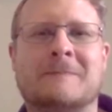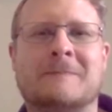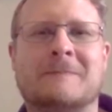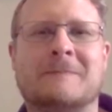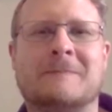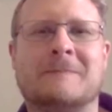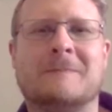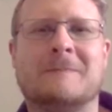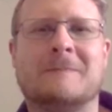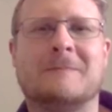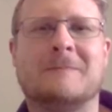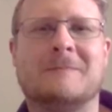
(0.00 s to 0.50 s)

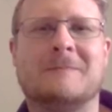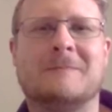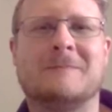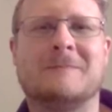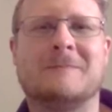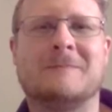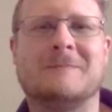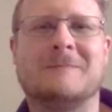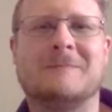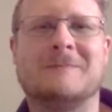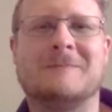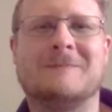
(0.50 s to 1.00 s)

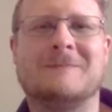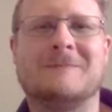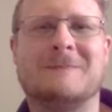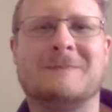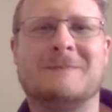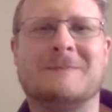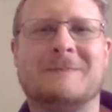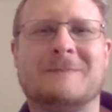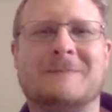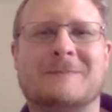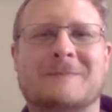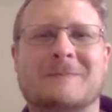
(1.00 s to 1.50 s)

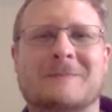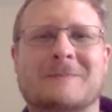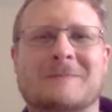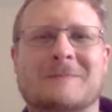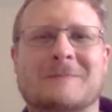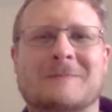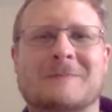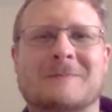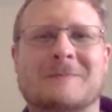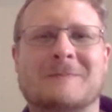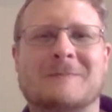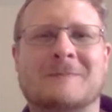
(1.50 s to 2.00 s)

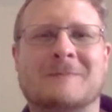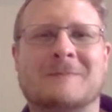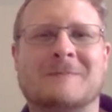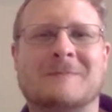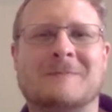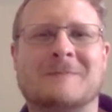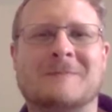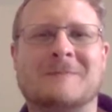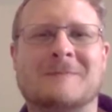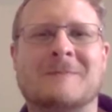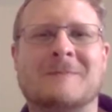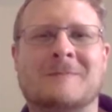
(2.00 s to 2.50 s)

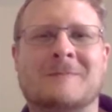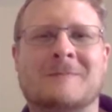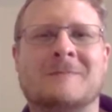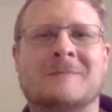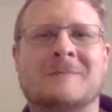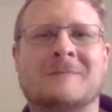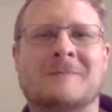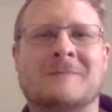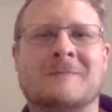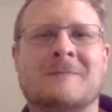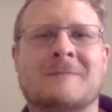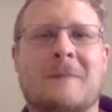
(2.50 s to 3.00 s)

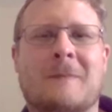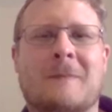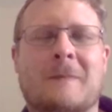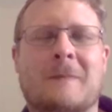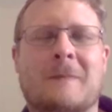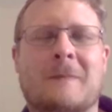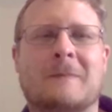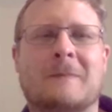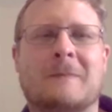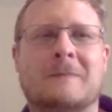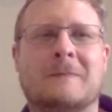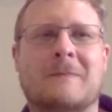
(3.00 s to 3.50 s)

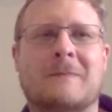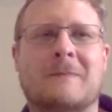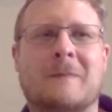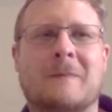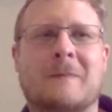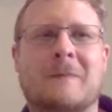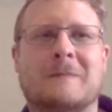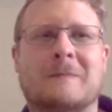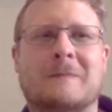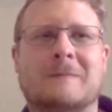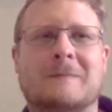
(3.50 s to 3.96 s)
The person shown says nothing.